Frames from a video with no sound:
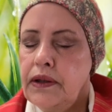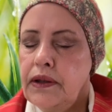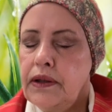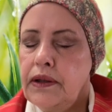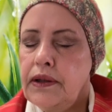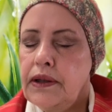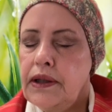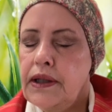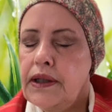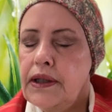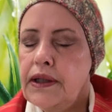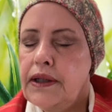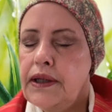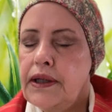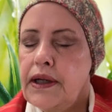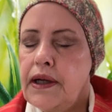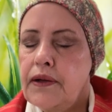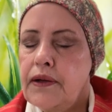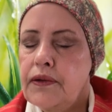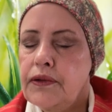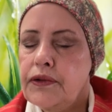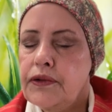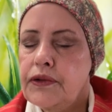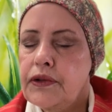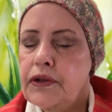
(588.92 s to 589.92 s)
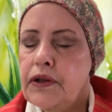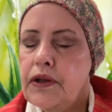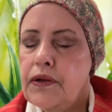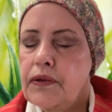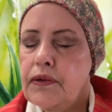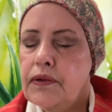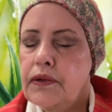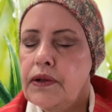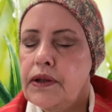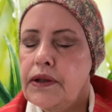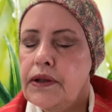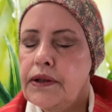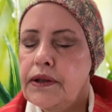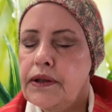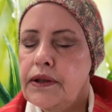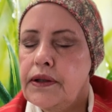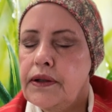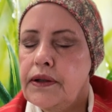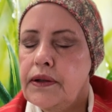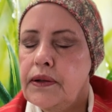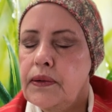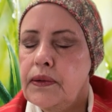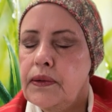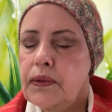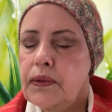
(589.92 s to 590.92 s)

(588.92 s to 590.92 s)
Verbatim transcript: and let it out slowly.